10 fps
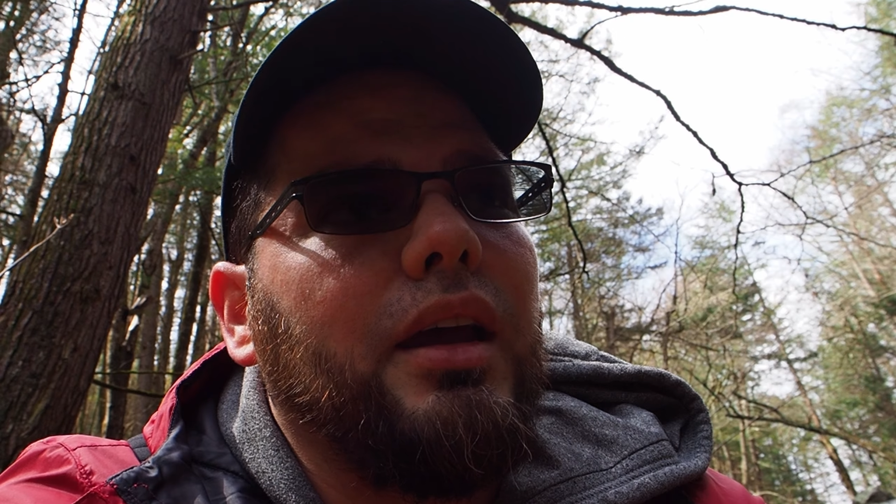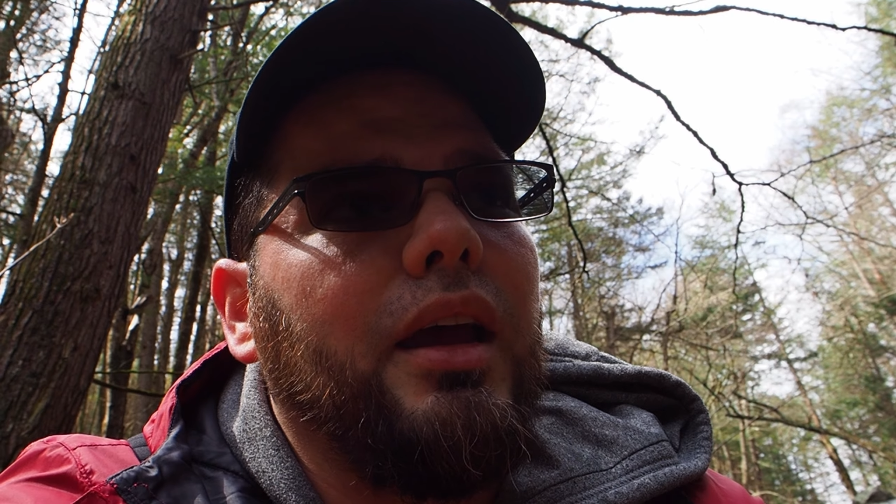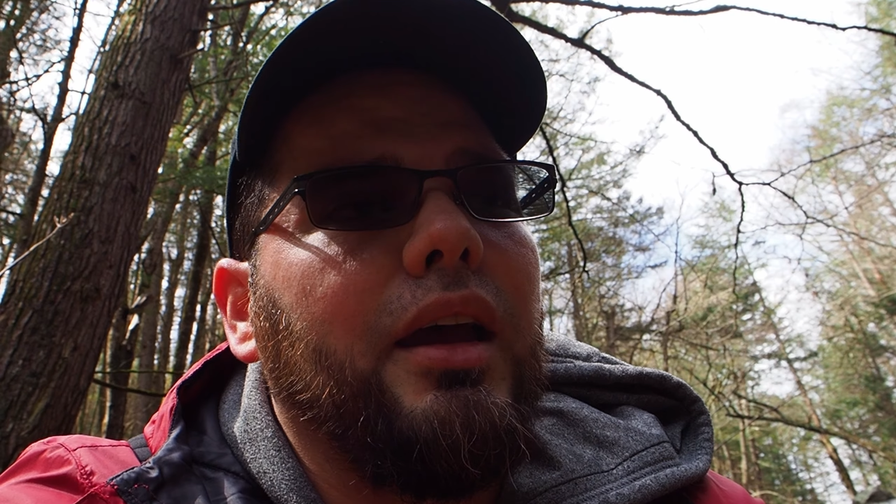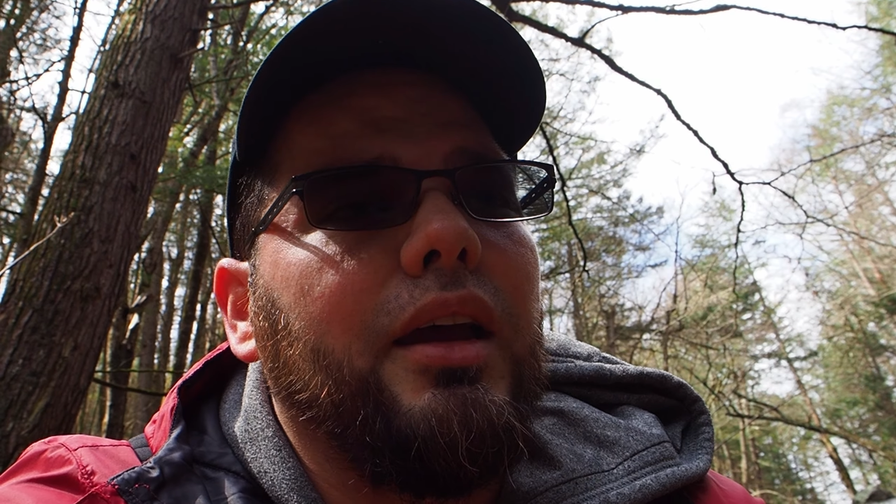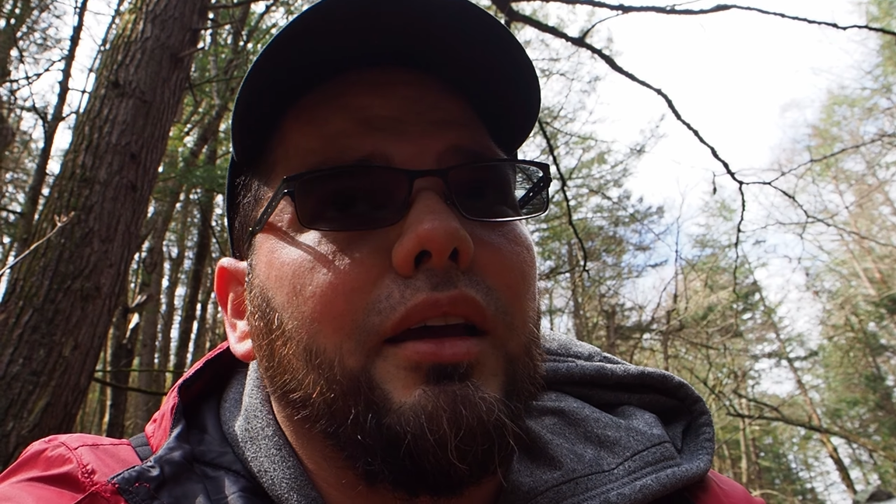
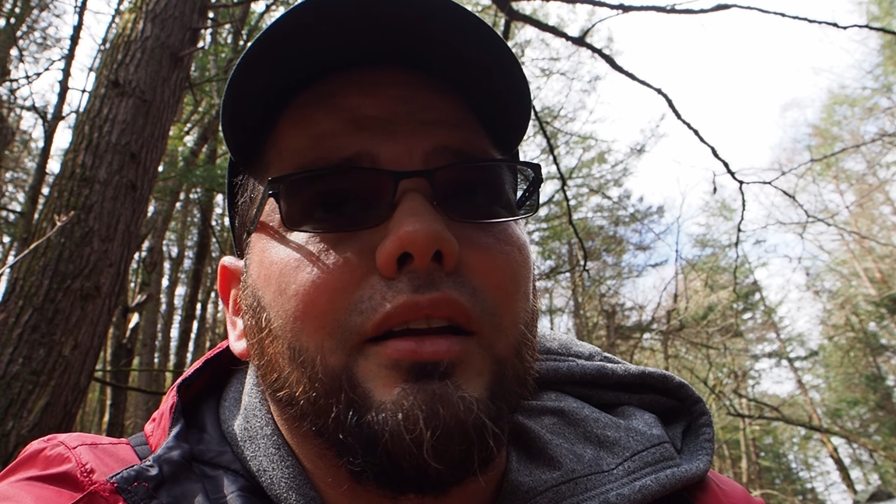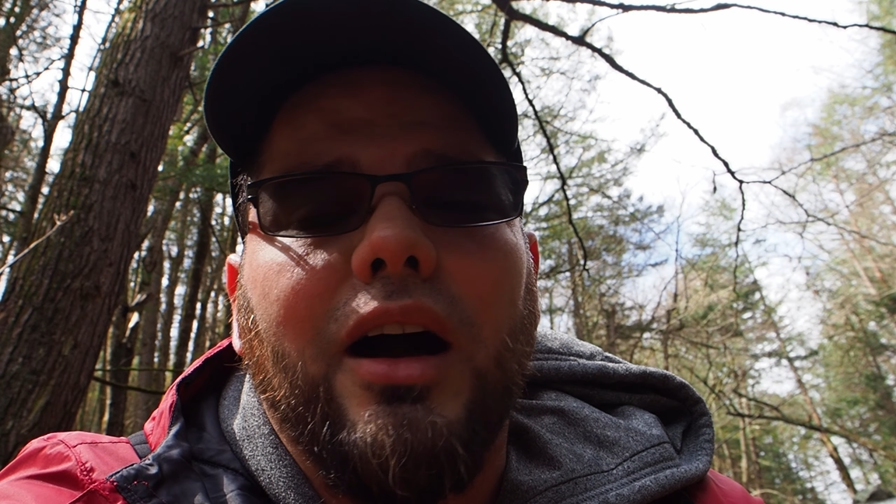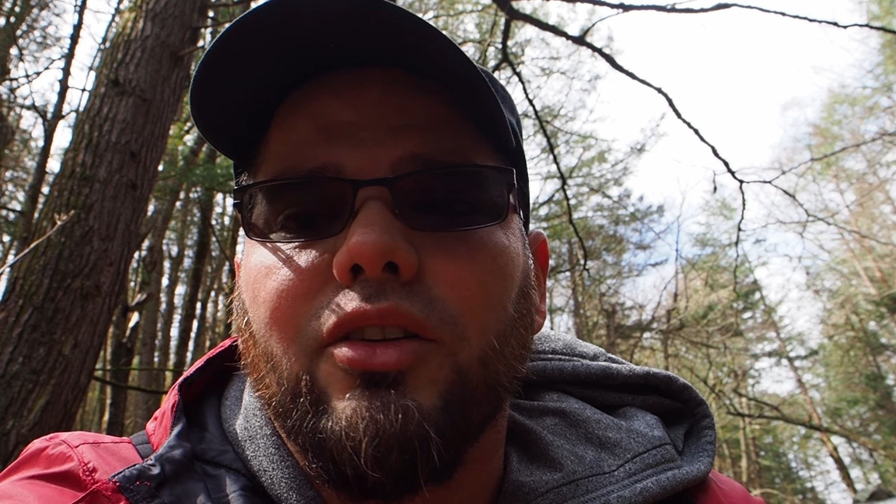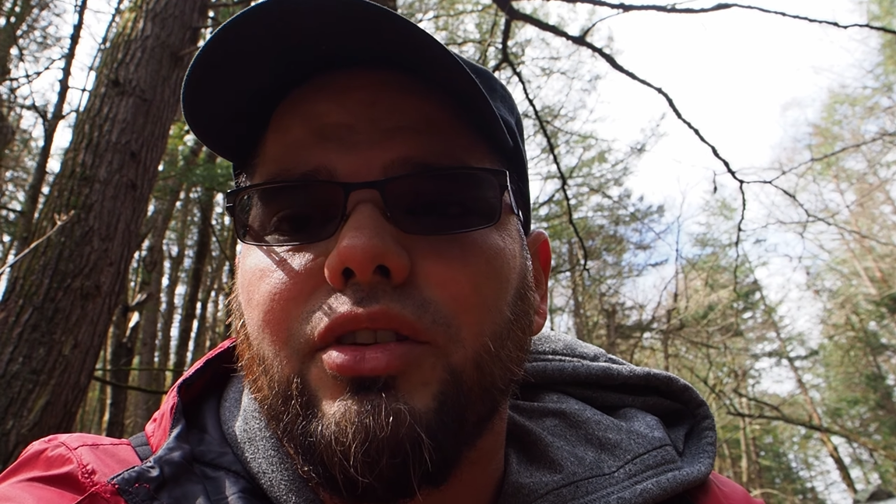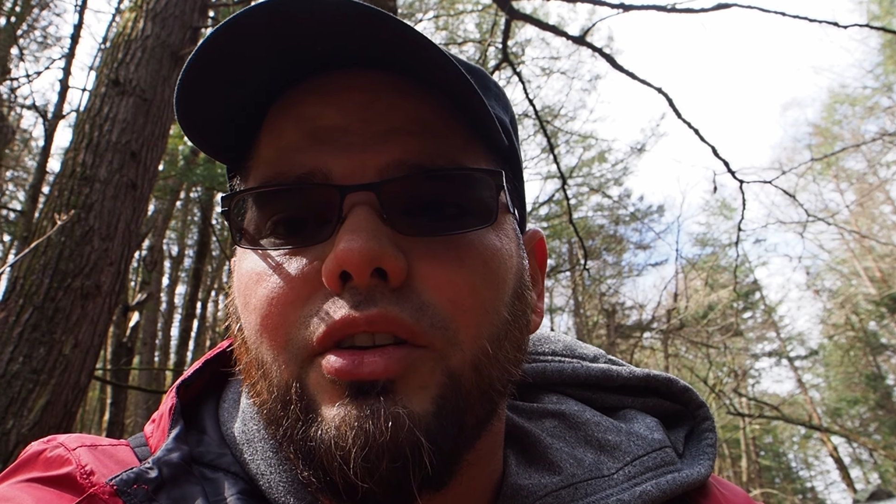
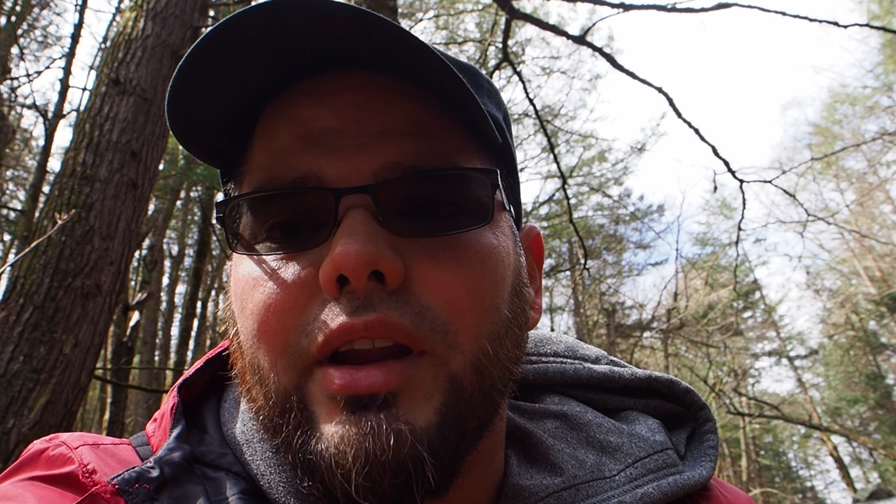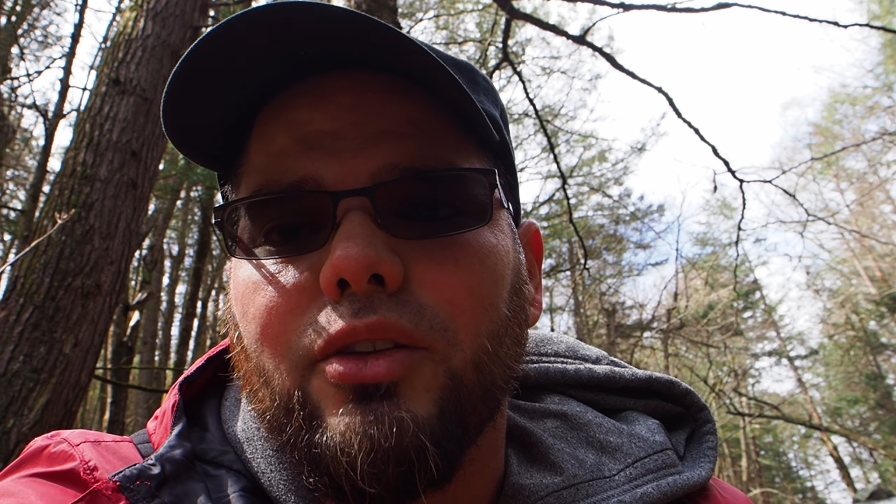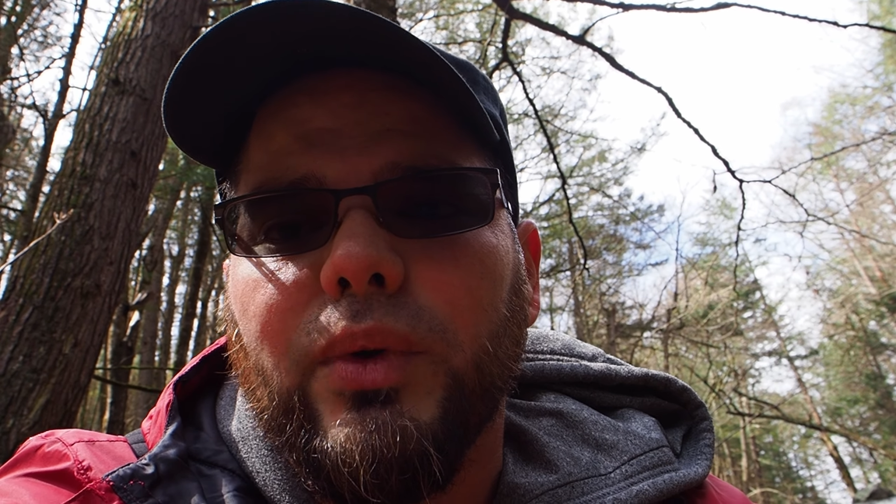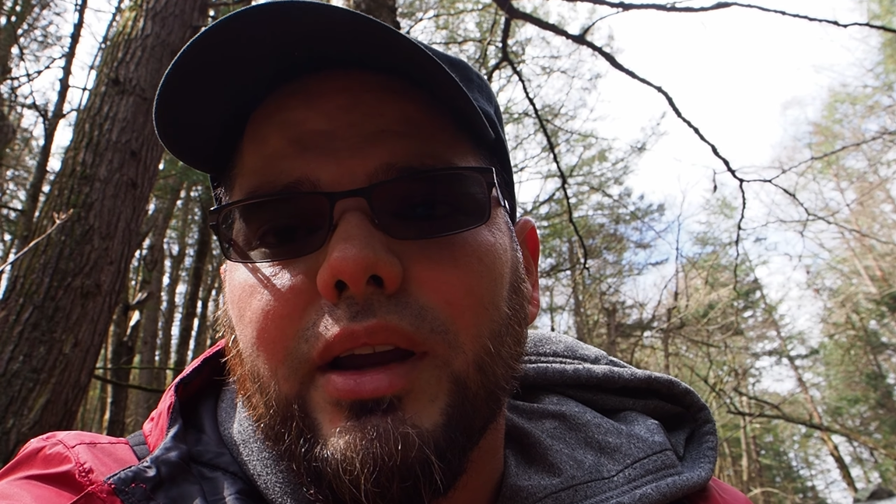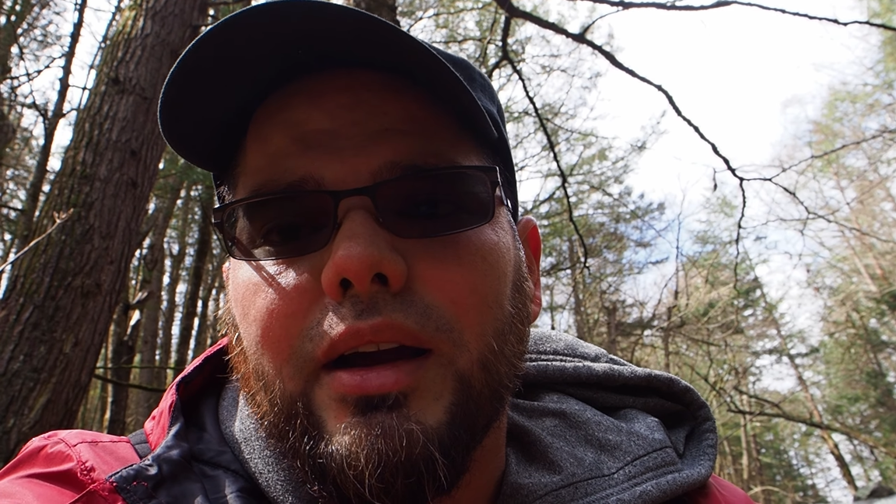and I'll see you
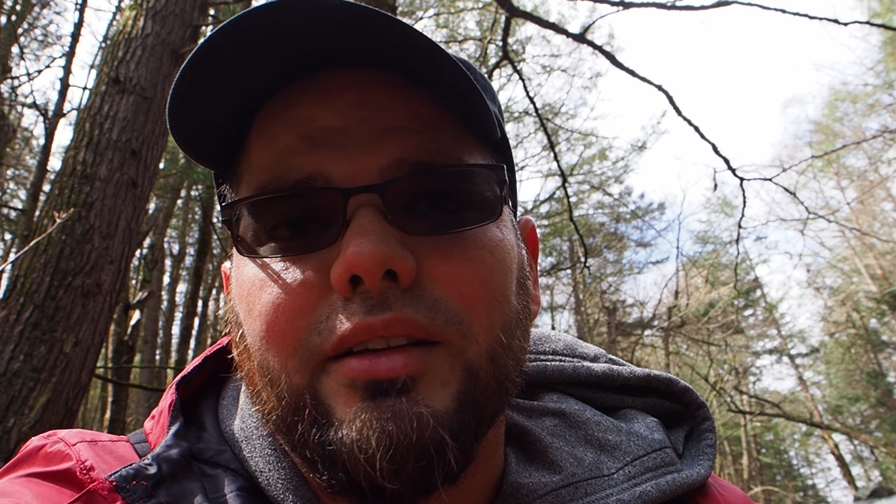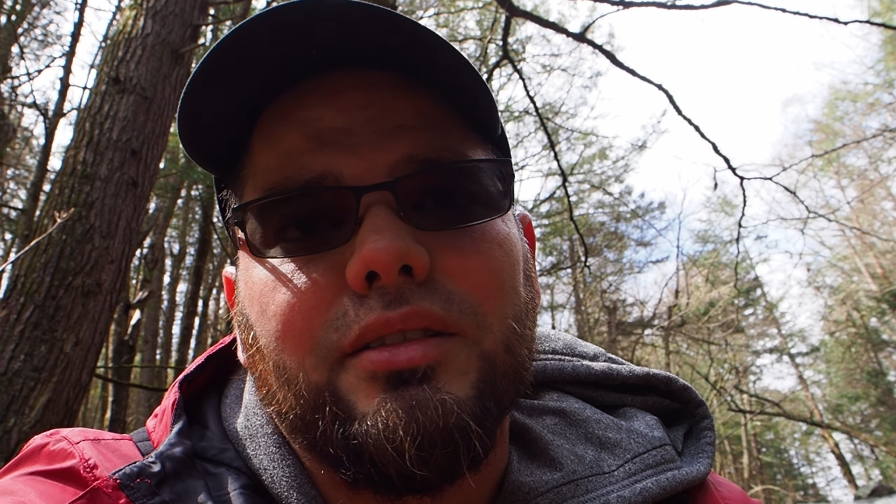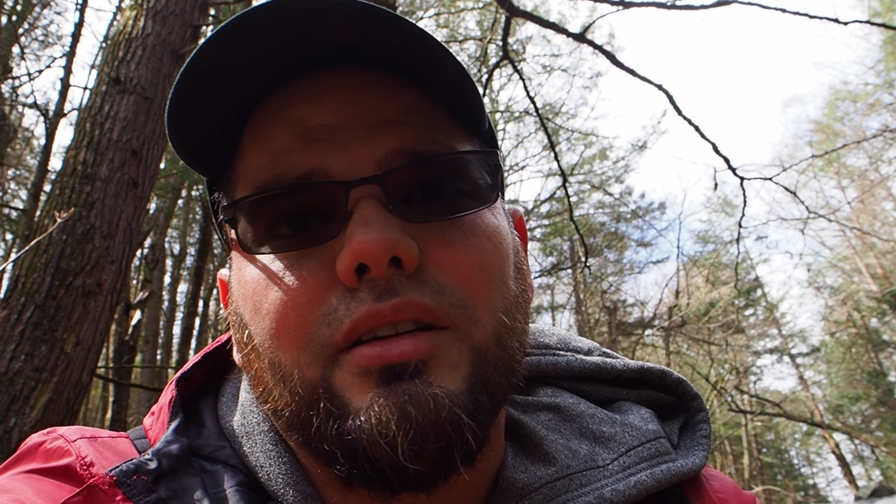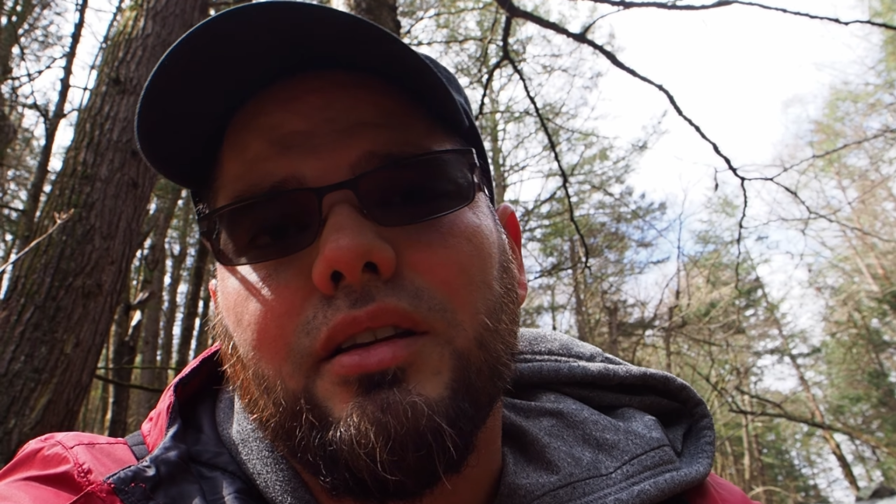next week, guys.